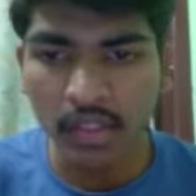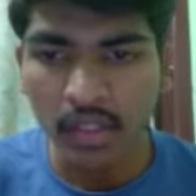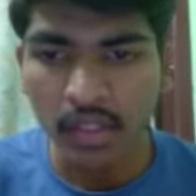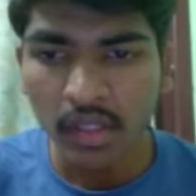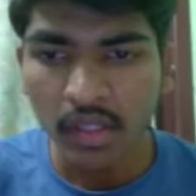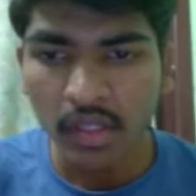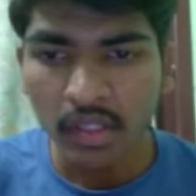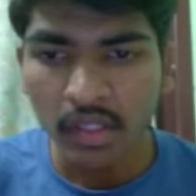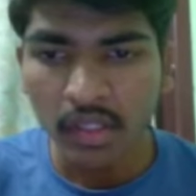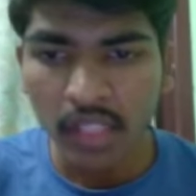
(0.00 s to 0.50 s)

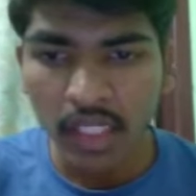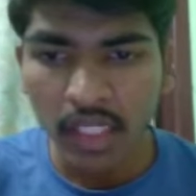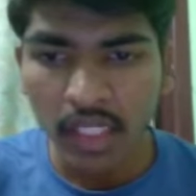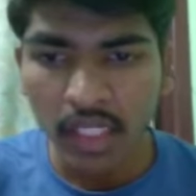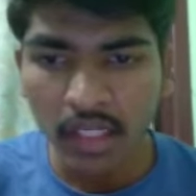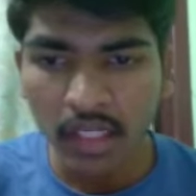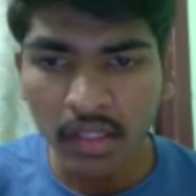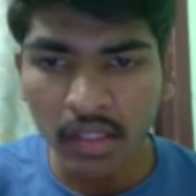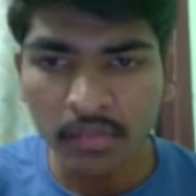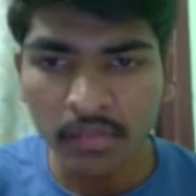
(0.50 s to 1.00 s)
Then
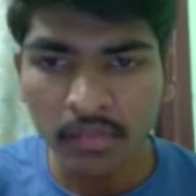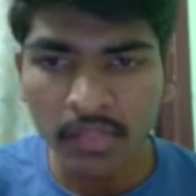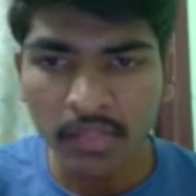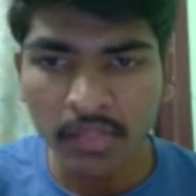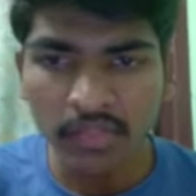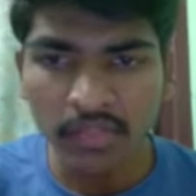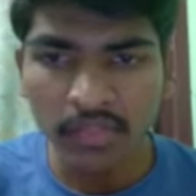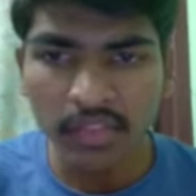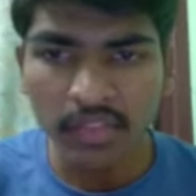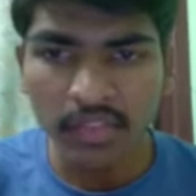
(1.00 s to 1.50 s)
if
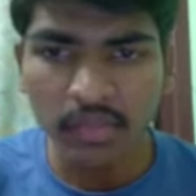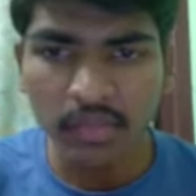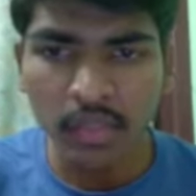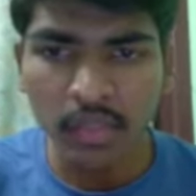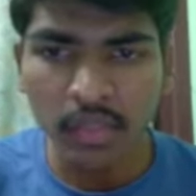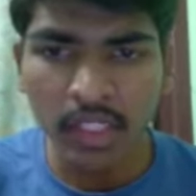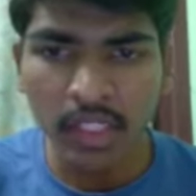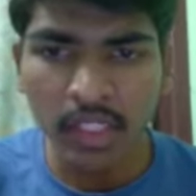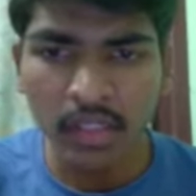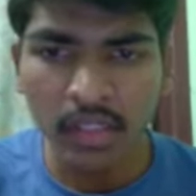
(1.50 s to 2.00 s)
the
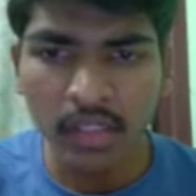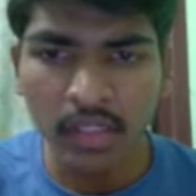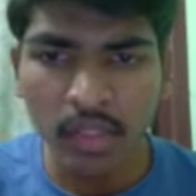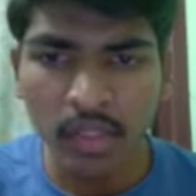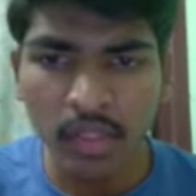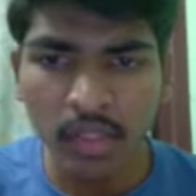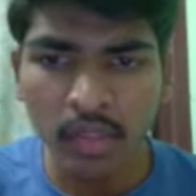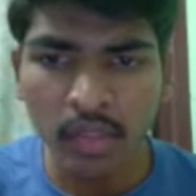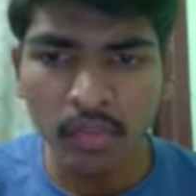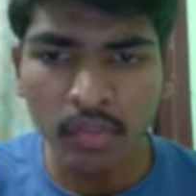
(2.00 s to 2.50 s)
while
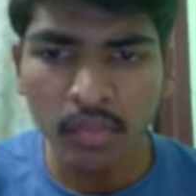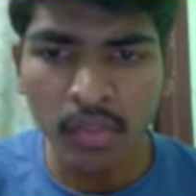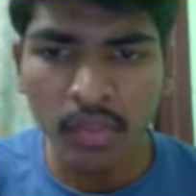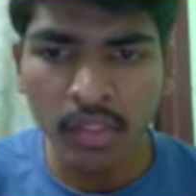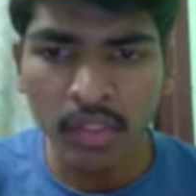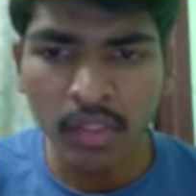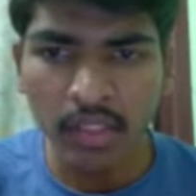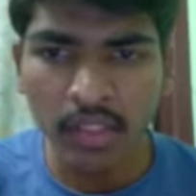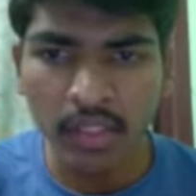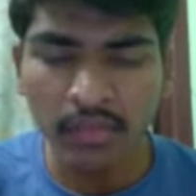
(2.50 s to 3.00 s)
loop or
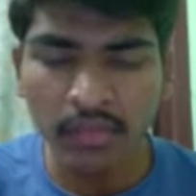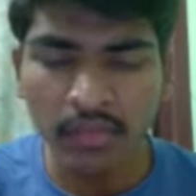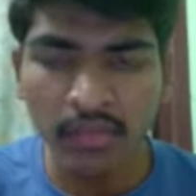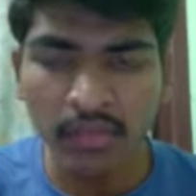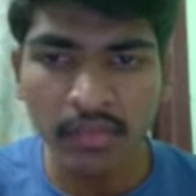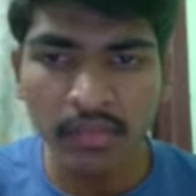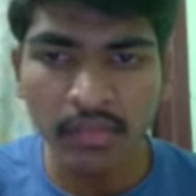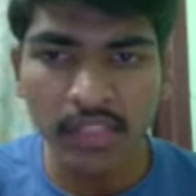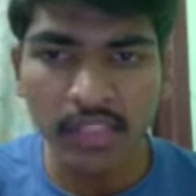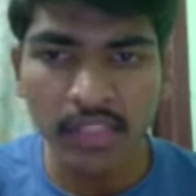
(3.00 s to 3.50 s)
if
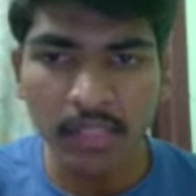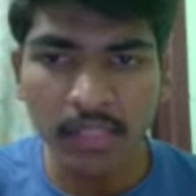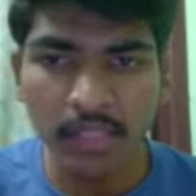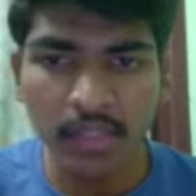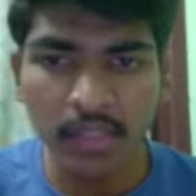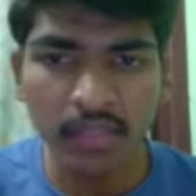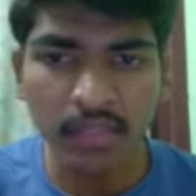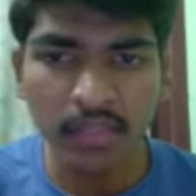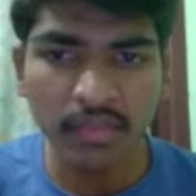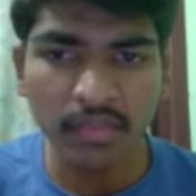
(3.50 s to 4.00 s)
statement
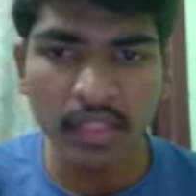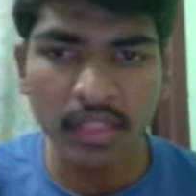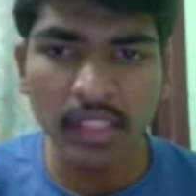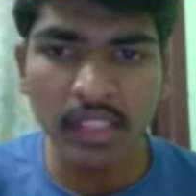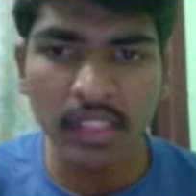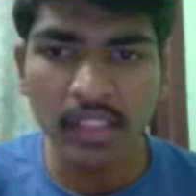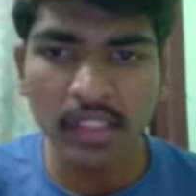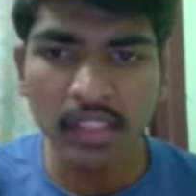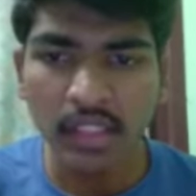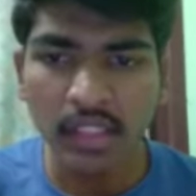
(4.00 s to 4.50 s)
fails,
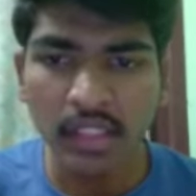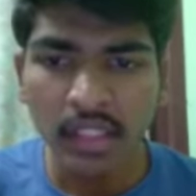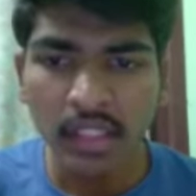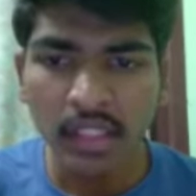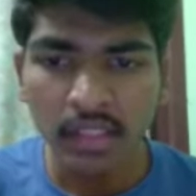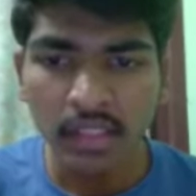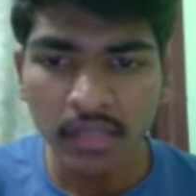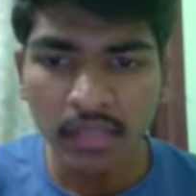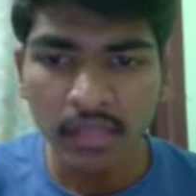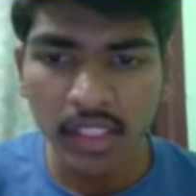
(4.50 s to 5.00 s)
it
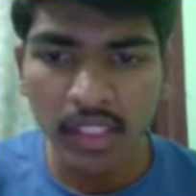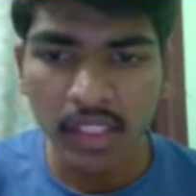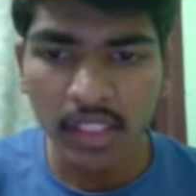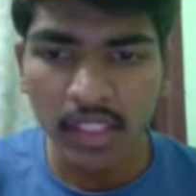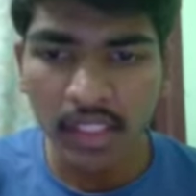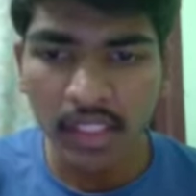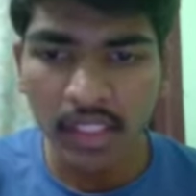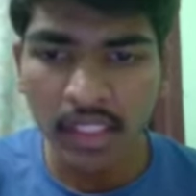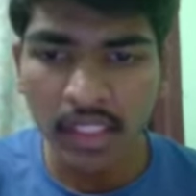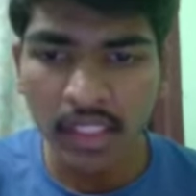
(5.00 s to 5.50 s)
will
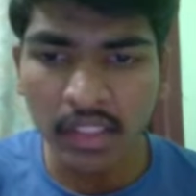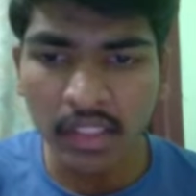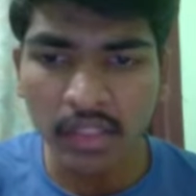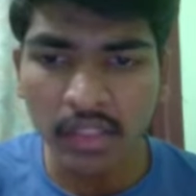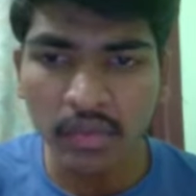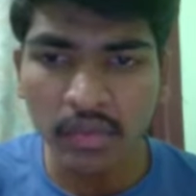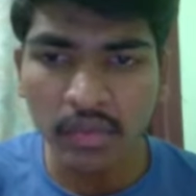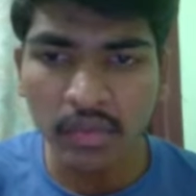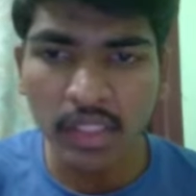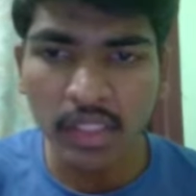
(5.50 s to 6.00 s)
enter
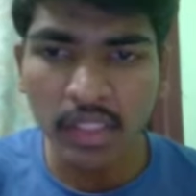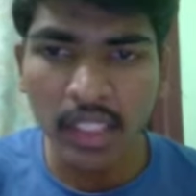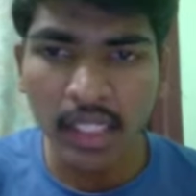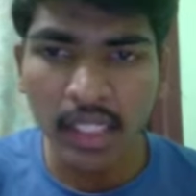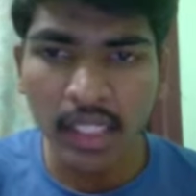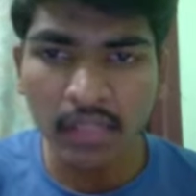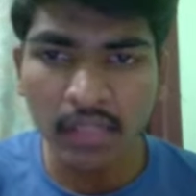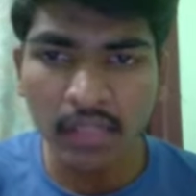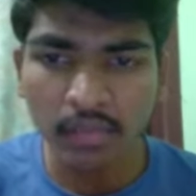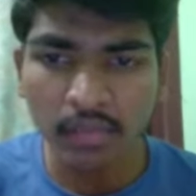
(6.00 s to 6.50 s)
into the
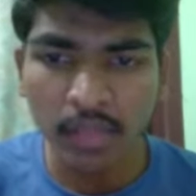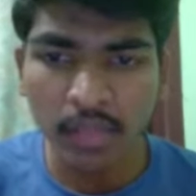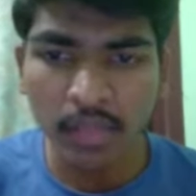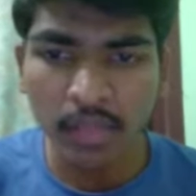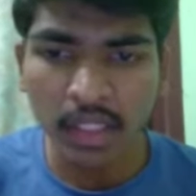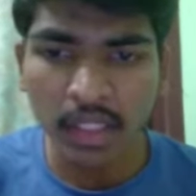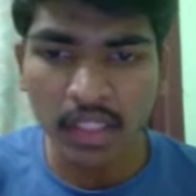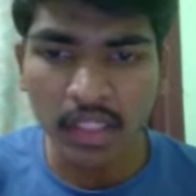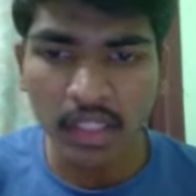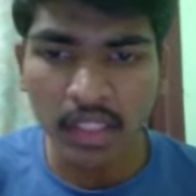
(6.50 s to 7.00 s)
lf part,
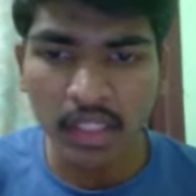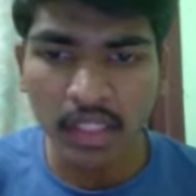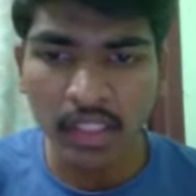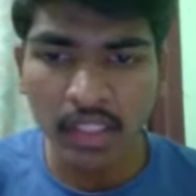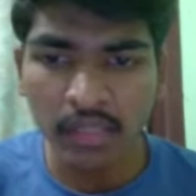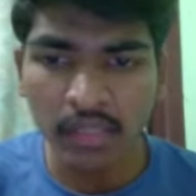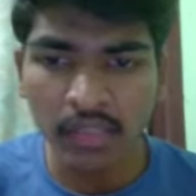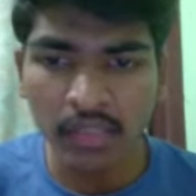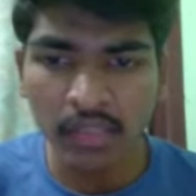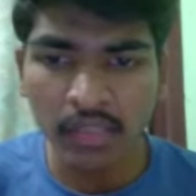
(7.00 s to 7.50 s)
and it
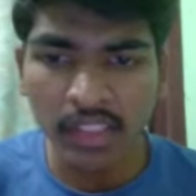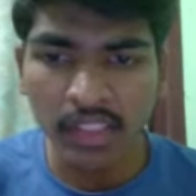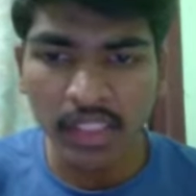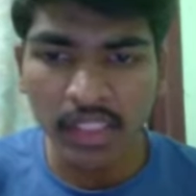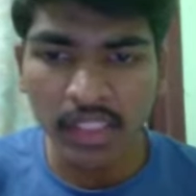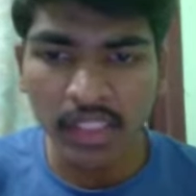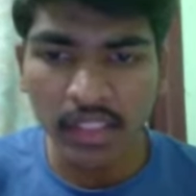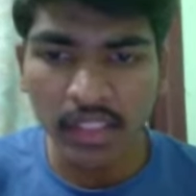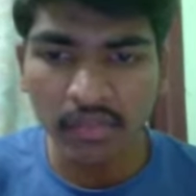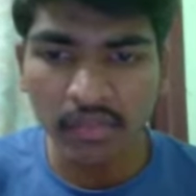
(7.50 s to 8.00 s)
will check
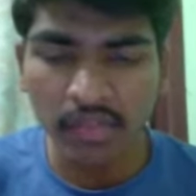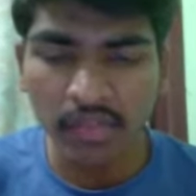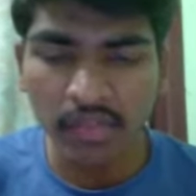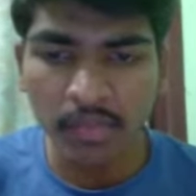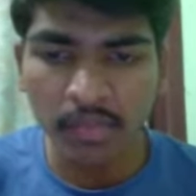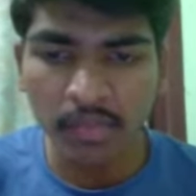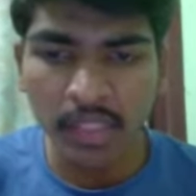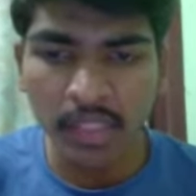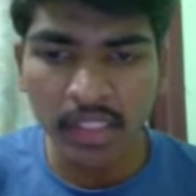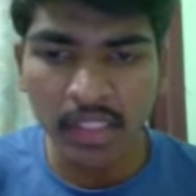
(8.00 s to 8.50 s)
if the
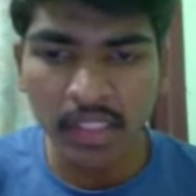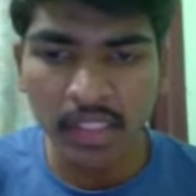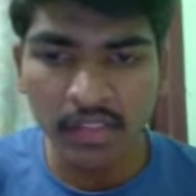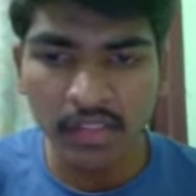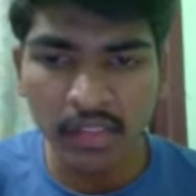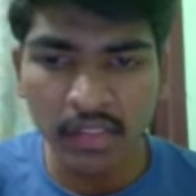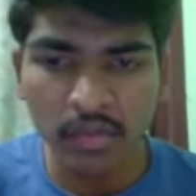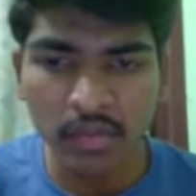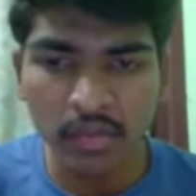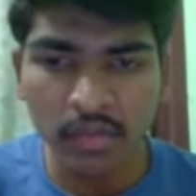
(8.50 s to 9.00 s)
p is
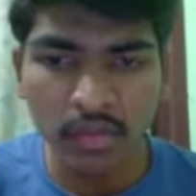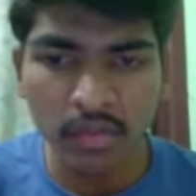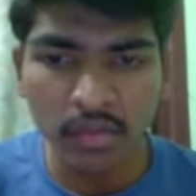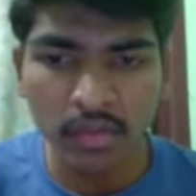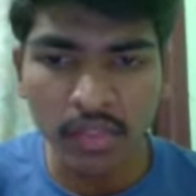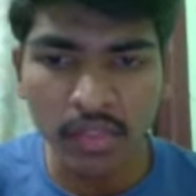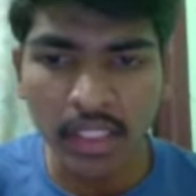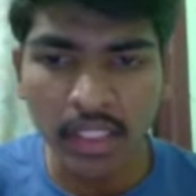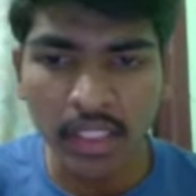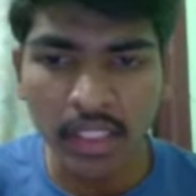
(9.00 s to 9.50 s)
equal to
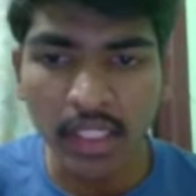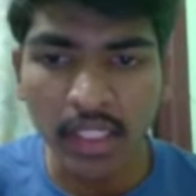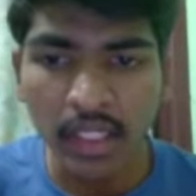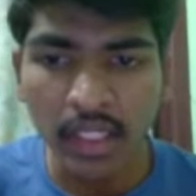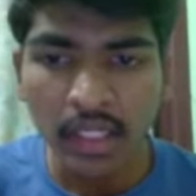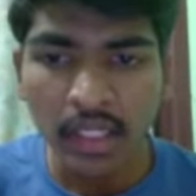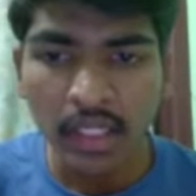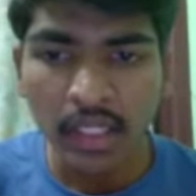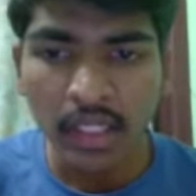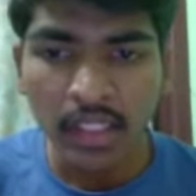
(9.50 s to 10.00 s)
3,
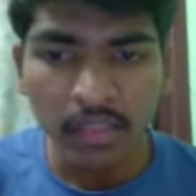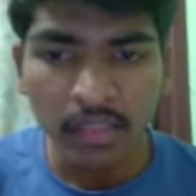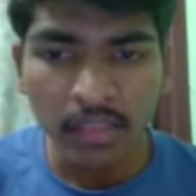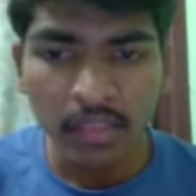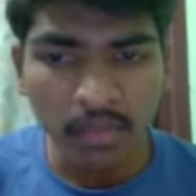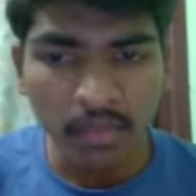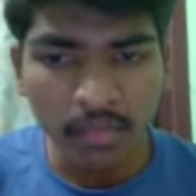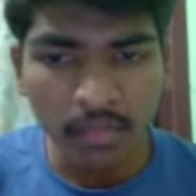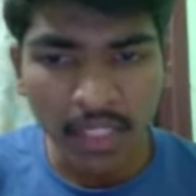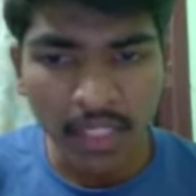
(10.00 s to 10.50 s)
it will
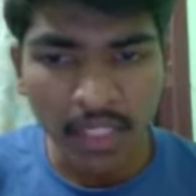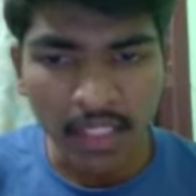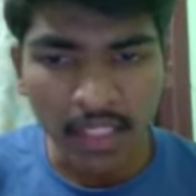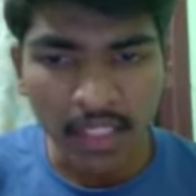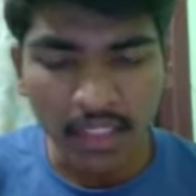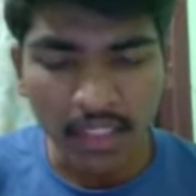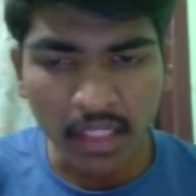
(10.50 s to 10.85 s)
break.